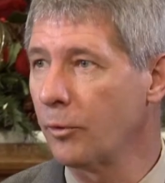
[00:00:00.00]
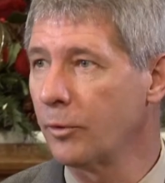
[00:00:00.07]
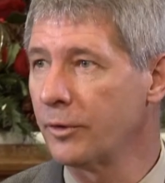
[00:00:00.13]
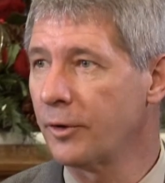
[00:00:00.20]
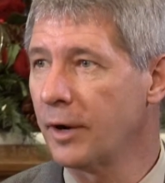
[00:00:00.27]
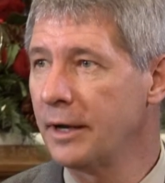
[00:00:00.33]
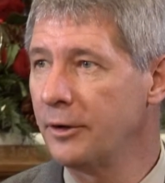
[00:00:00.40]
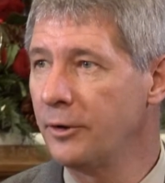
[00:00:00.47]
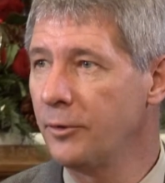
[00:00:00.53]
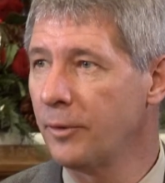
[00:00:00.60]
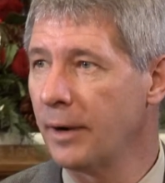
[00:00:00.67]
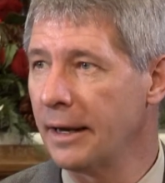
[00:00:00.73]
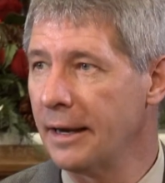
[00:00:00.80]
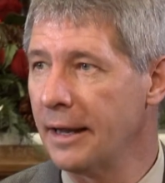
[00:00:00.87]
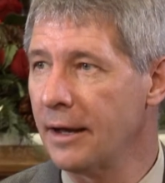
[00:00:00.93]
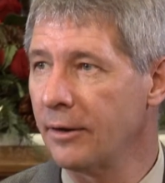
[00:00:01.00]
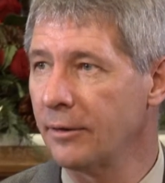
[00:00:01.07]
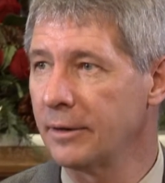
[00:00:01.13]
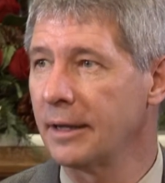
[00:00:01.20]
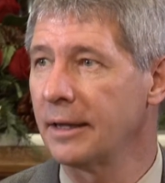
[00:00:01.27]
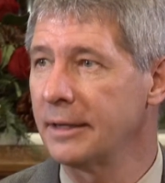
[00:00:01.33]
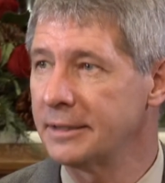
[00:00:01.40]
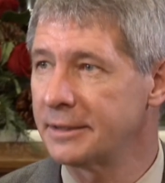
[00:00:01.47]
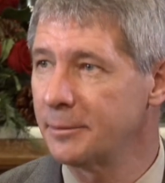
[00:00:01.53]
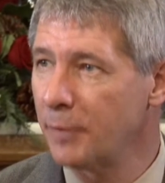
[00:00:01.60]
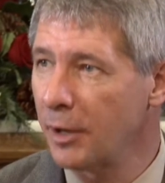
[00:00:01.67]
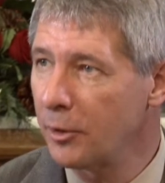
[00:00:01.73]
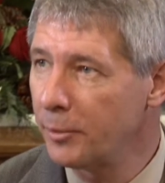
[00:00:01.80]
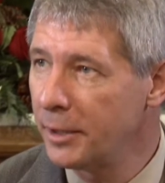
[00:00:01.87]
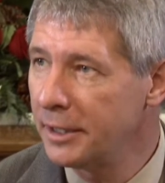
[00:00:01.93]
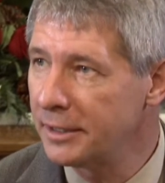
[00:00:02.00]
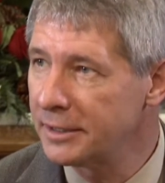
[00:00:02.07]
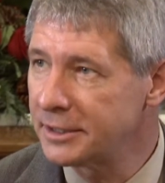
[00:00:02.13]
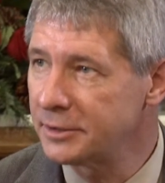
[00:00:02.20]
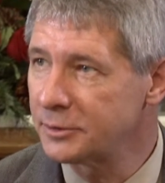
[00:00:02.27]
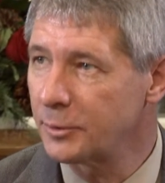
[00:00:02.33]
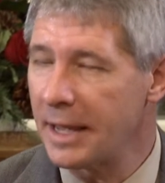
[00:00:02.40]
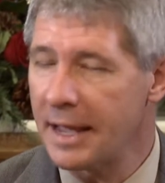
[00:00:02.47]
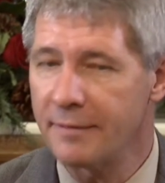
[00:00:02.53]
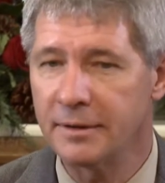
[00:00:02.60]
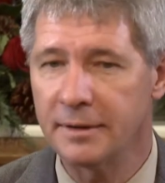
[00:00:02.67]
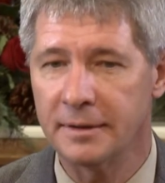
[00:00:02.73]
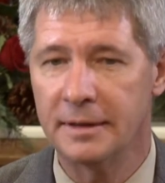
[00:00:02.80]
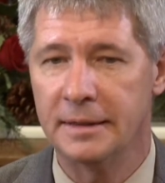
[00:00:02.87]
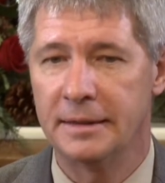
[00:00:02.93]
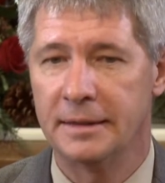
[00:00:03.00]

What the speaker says: we're trying to do right now, at least in my opinion, since we haven't